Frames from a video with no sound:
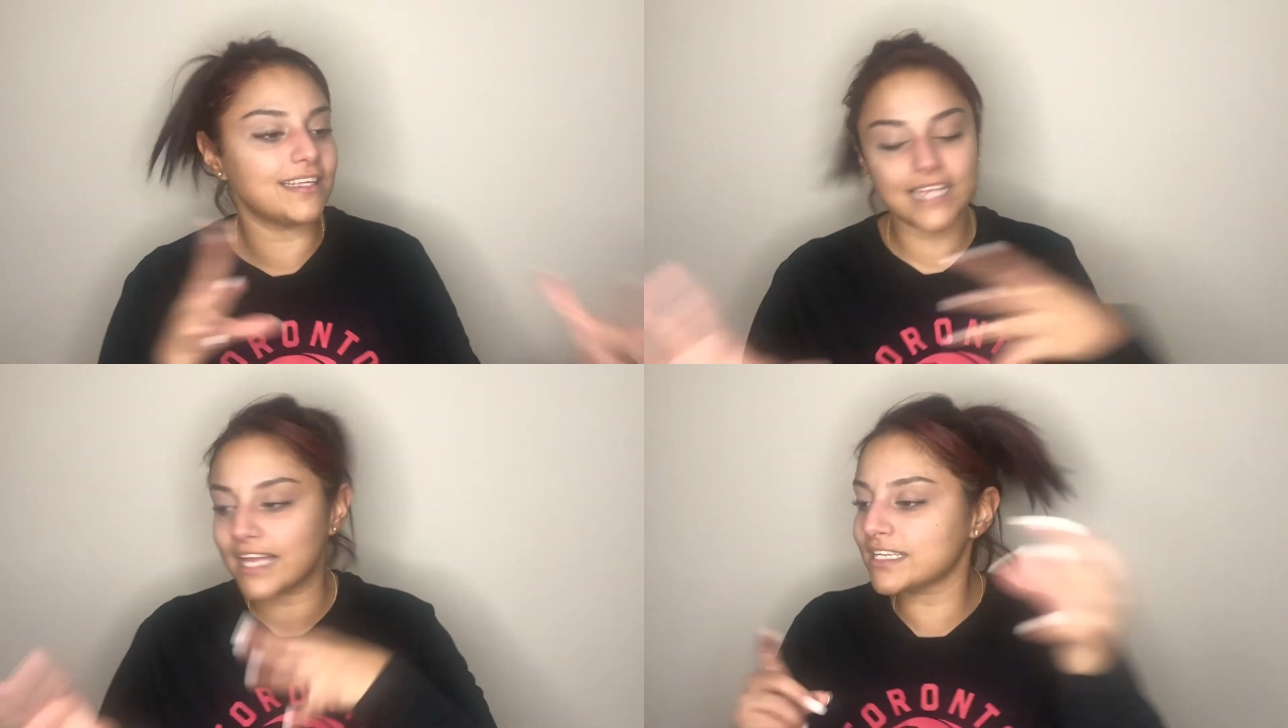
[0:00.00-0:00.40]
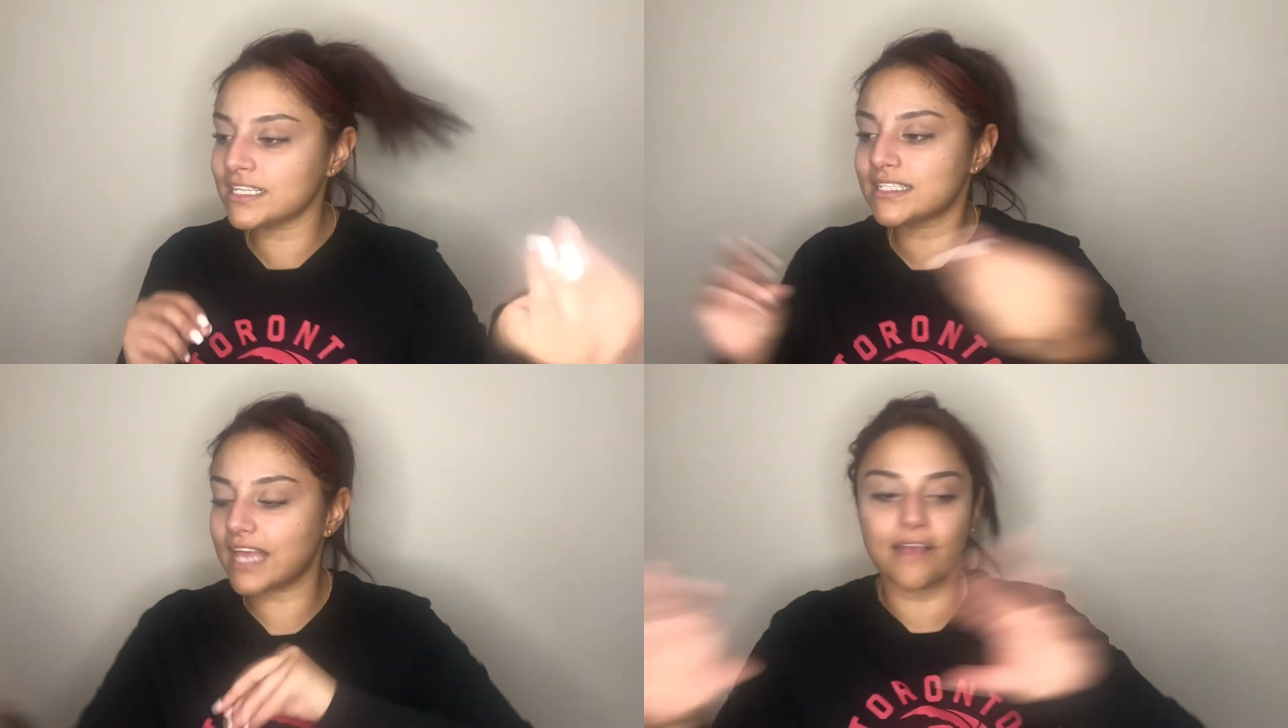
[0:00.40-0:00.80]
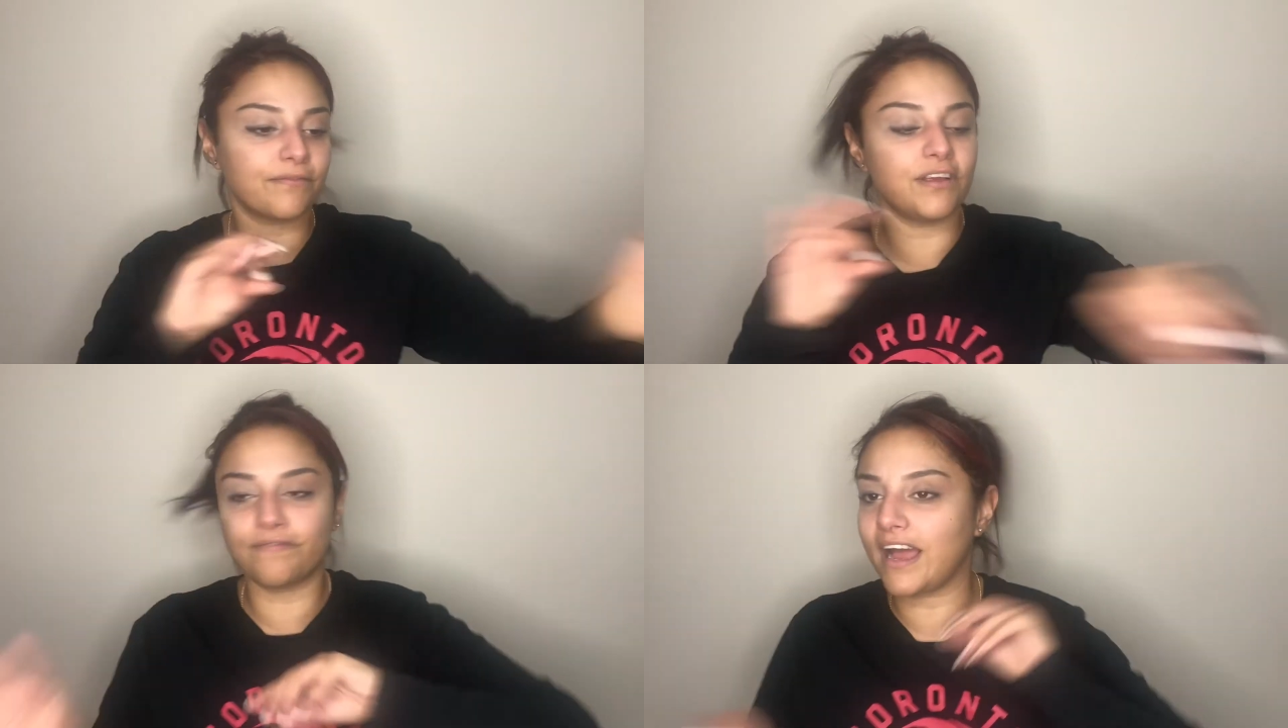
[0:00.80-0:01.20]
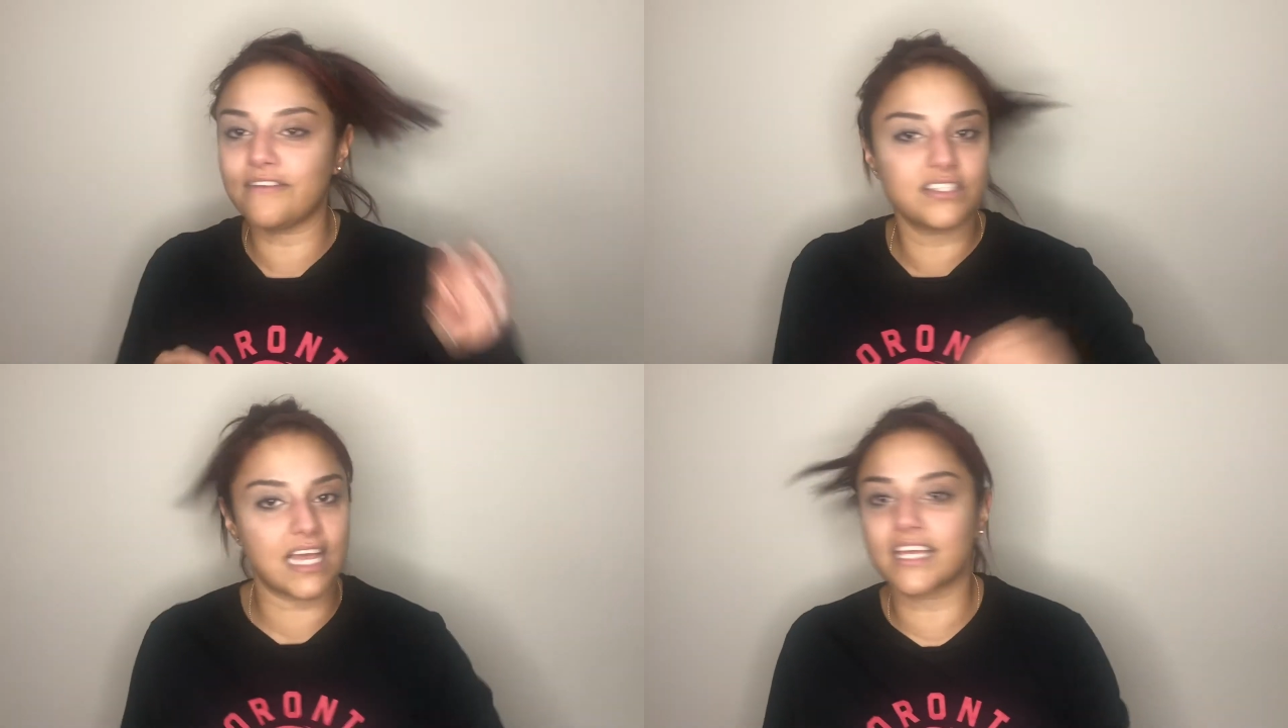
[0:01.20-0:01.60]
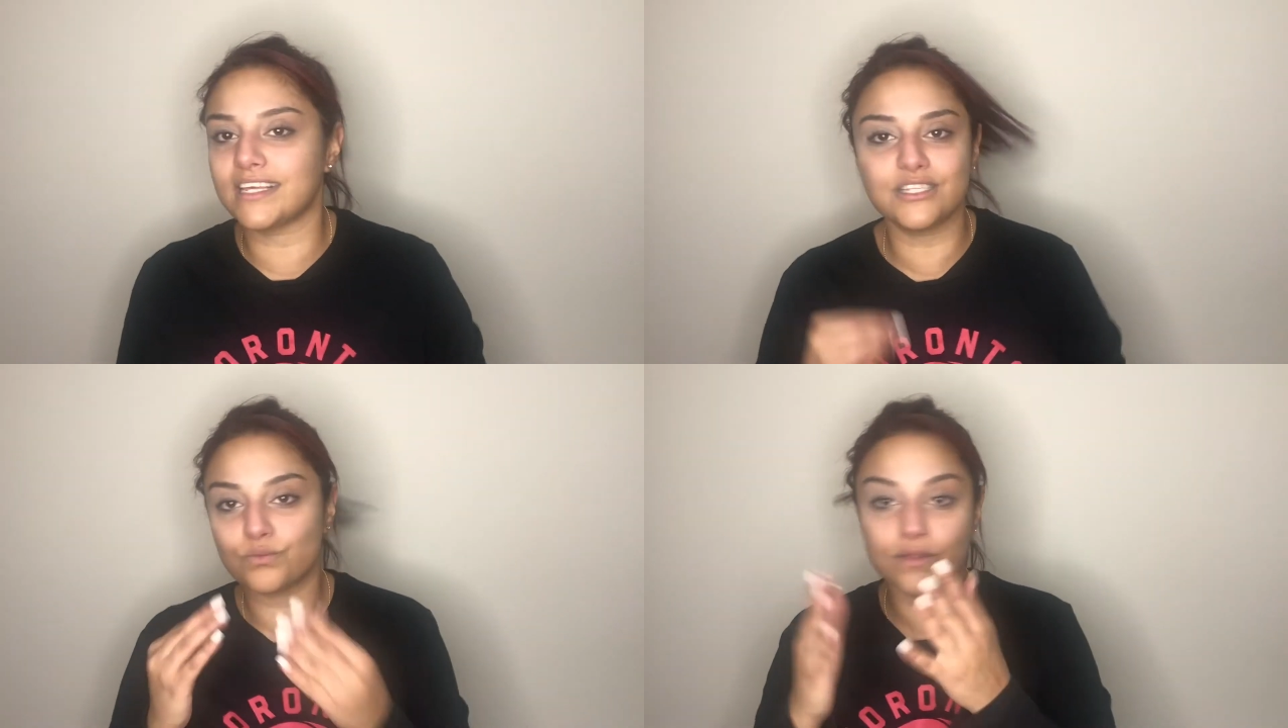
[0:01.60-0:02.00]
attendants every 5
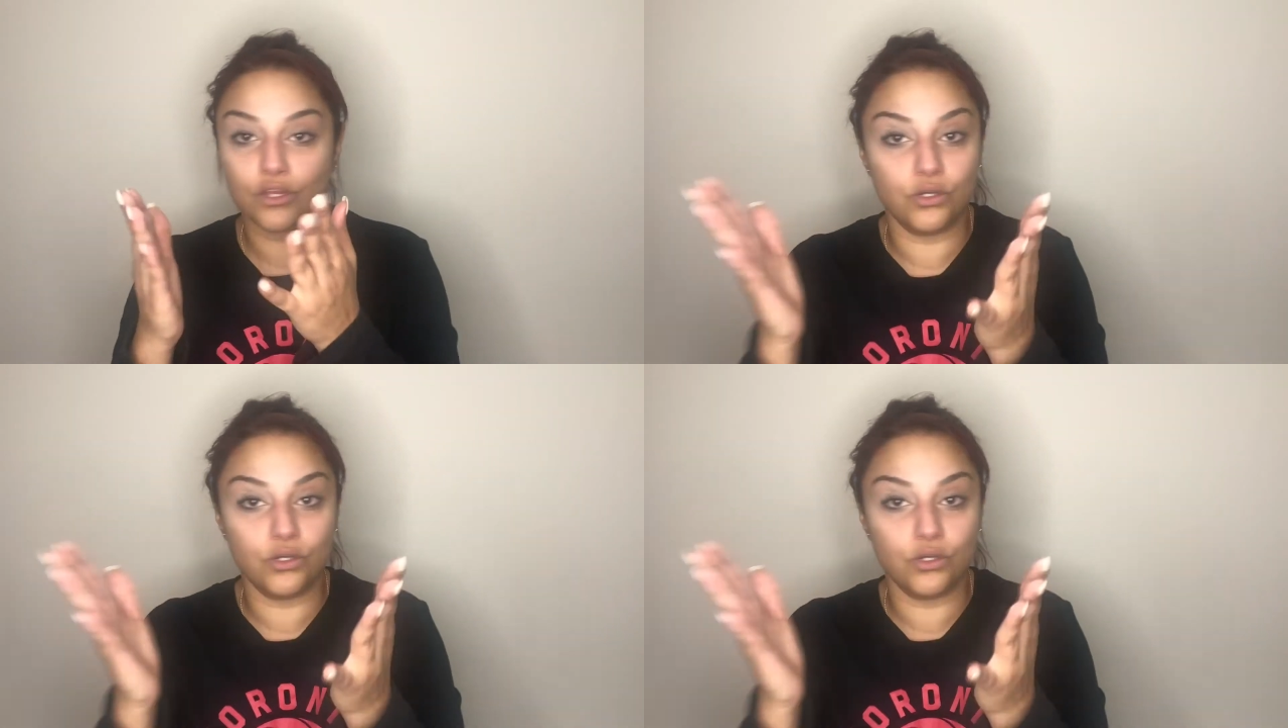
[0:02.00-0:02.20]
seconds with a